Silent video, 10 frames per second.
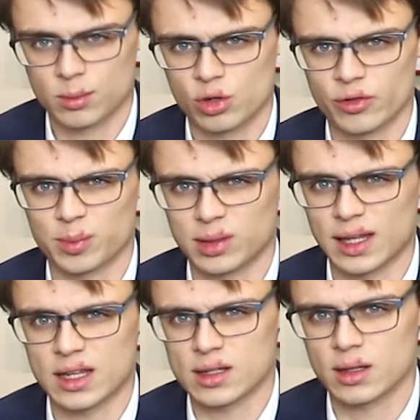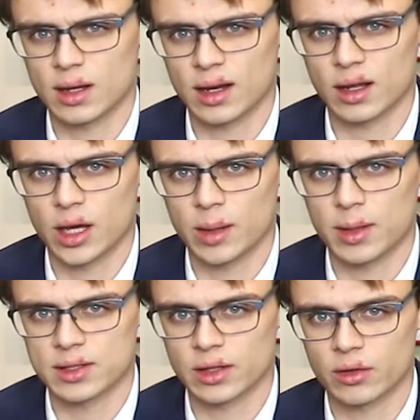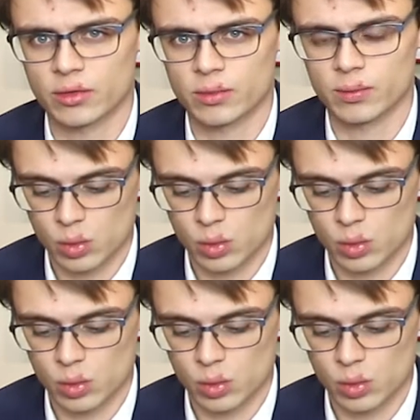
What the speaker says: More of a plane kind of guy myself.